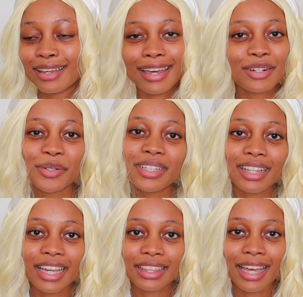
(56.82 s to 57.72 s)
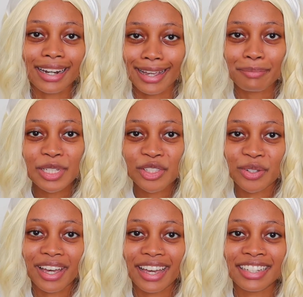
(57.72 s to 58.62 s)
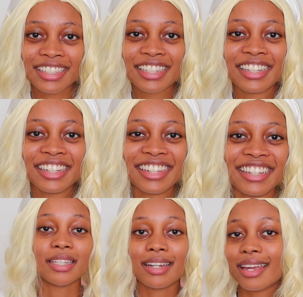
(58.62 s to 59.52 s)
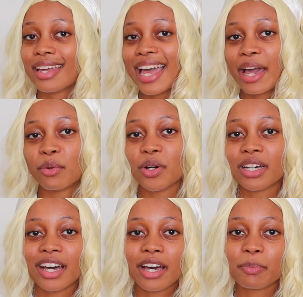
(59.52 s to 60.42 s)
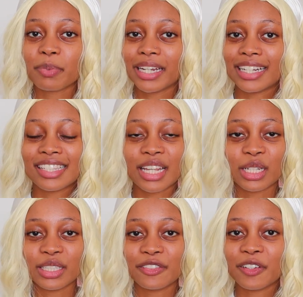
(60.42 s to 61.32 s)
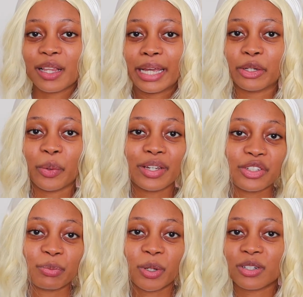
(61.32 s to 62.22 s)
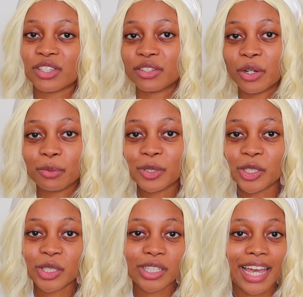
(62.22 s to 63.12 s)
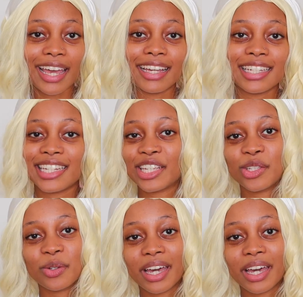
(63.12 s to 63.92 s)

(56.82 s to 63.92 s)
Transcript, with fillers: I don't really like that. I miss you guys. Today I woke up and I suddenly felt like going to Barnes and Noble and taking you